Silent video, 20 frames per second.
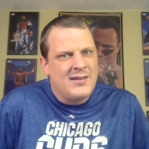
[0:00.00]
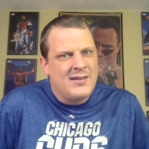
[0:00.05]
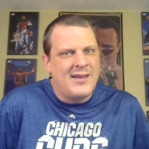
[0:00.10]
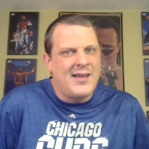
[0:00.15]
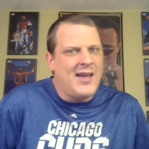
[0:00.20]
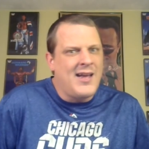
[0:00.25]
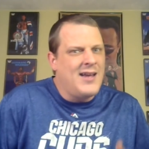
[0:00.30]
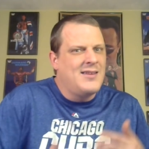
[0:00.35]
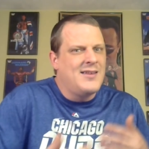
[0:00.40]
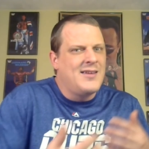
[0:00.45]

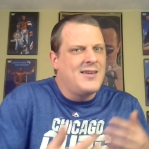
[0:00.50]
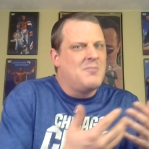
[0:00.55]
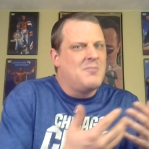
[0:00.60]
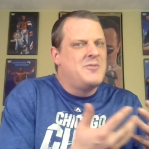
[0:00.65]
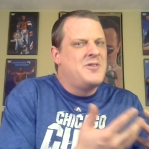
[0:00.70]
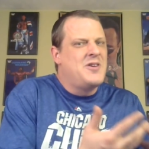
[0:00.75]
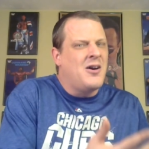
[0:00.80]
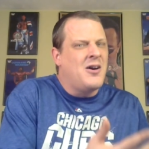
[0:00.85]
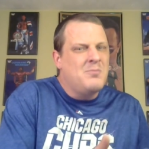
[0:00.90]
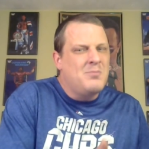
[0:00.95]
can the
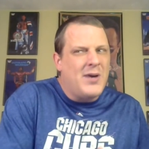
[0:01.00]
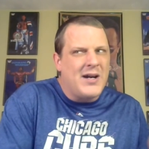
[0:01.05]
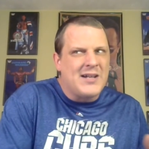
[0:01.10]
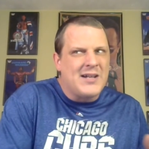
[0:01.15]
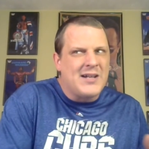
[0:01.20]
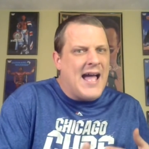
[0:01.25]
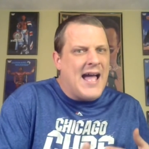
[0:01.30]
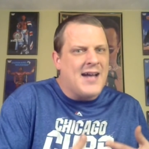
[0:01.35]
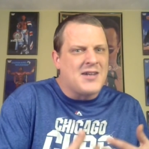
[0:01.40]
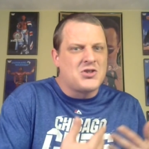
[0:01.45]
Young
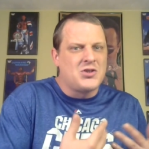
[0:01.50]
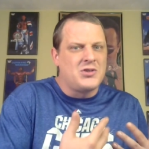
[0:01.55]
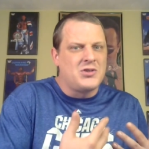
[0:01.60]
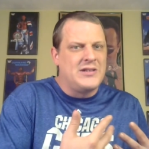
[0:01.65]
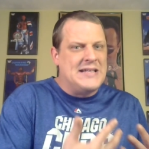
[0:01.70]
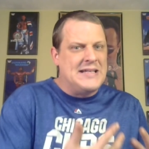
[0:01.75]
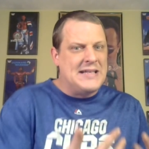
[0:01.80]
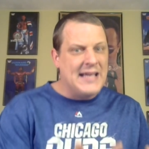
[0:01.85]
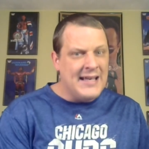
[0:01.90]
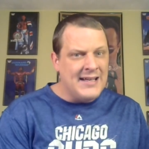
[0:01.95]
Bucks
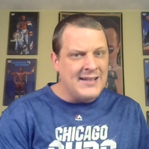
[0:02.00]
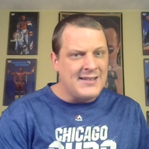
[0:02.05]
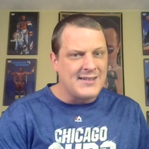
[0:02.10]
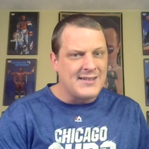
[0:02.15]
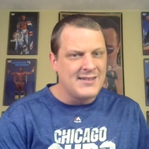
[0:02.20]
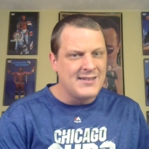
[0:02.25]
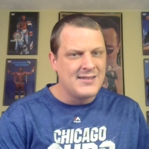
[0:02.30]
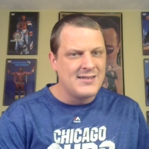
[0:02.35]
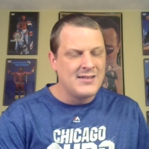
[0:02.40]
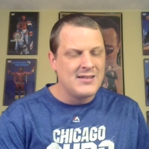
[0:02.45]
actually get?
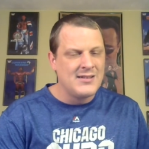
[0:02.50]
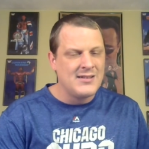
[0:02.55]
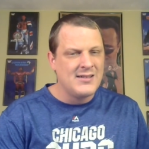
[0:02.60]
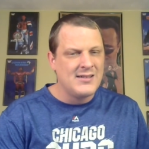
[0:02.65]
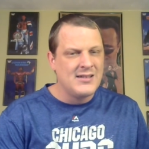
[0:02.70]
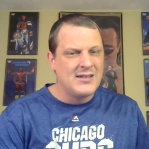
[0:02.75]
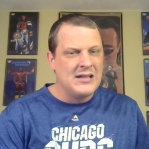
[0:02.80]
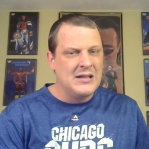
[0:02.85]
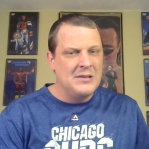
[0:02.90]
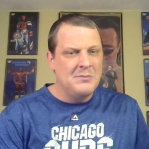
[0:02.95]

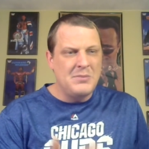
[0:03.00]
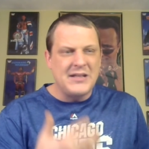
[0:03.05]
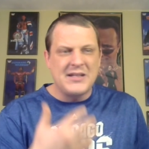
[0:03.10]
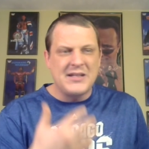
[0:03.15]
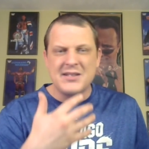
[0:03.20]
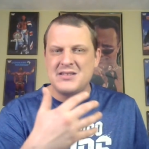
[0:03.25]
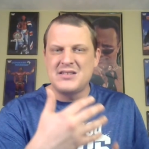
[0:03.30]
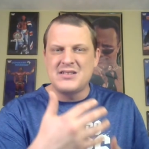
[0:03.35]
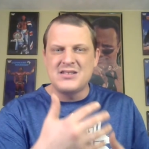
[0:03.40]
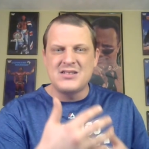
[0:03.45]

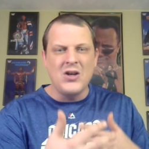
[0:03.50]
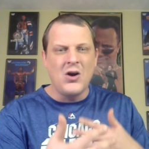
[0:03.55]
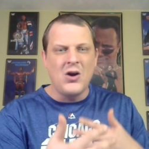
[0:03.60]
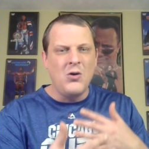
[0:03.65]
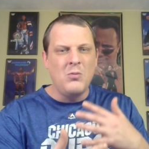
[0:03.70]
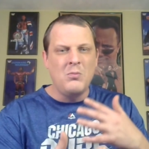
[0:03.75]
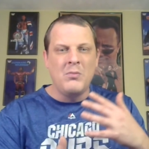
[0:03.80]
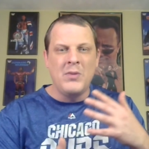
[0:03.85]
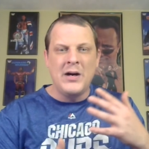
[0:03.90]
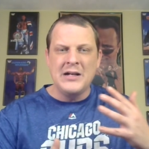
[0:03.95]
Because
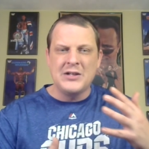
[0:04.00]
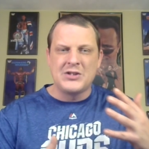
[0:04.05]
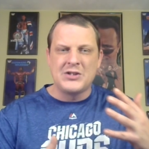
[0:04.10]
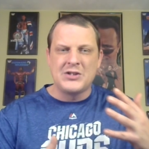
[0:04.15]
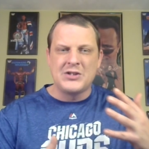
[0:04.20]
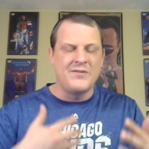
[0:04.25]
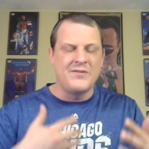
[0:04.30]
so much